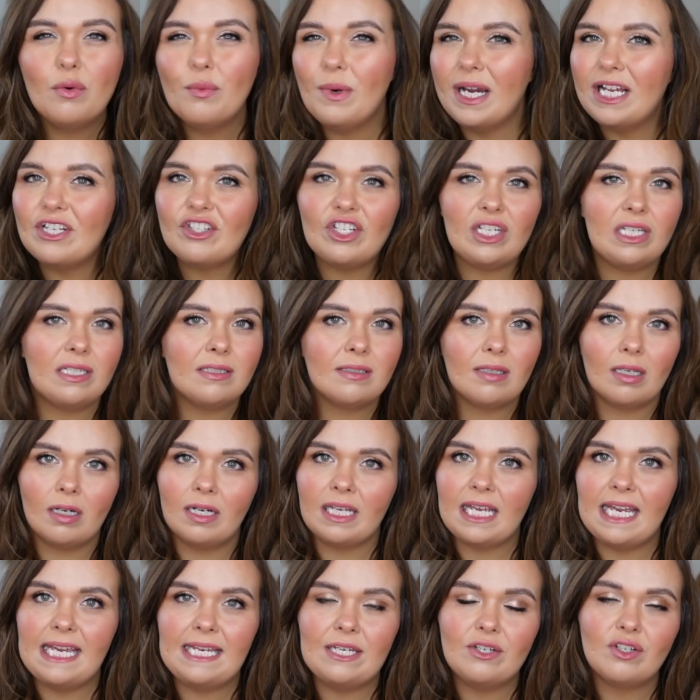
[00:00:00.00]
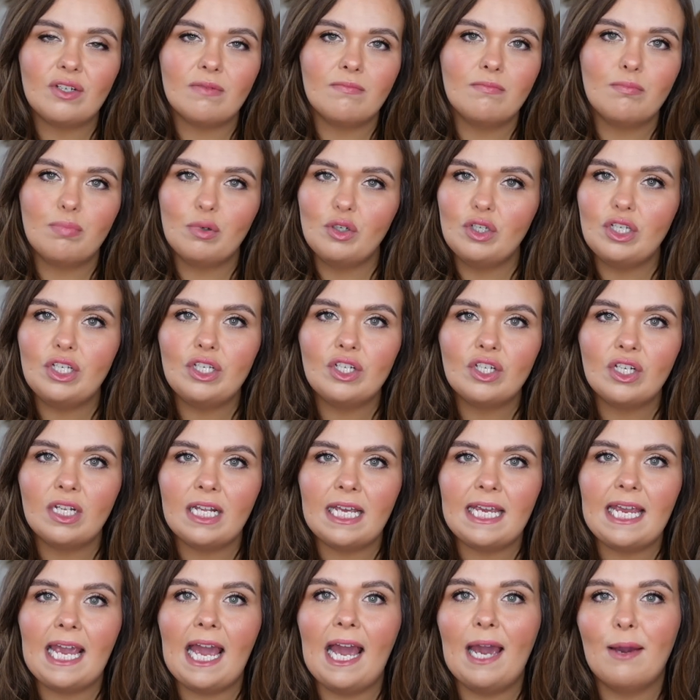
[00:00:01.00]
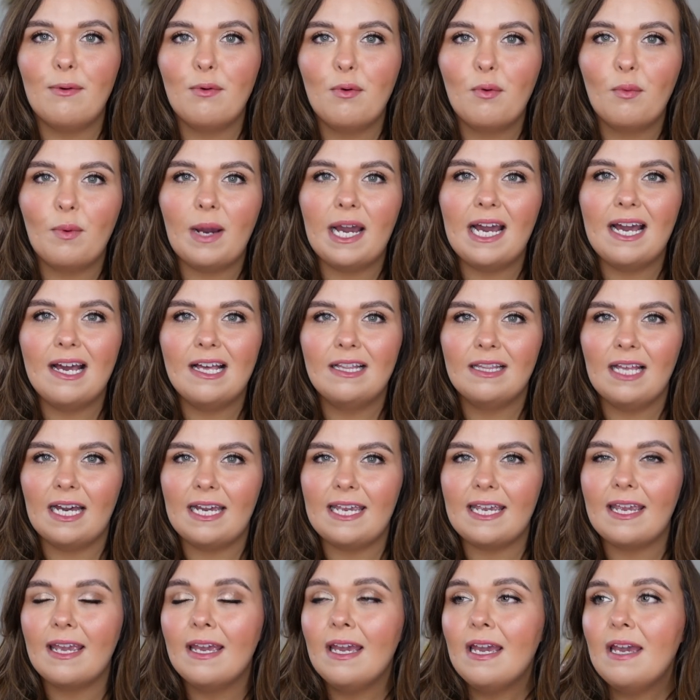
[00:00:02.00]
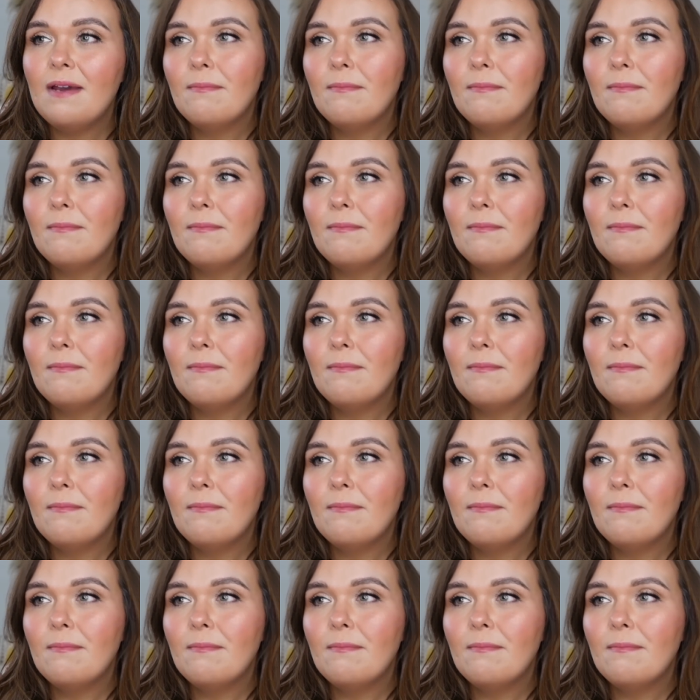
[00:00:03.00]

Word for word: wear jeans on occasion but usually I will wear like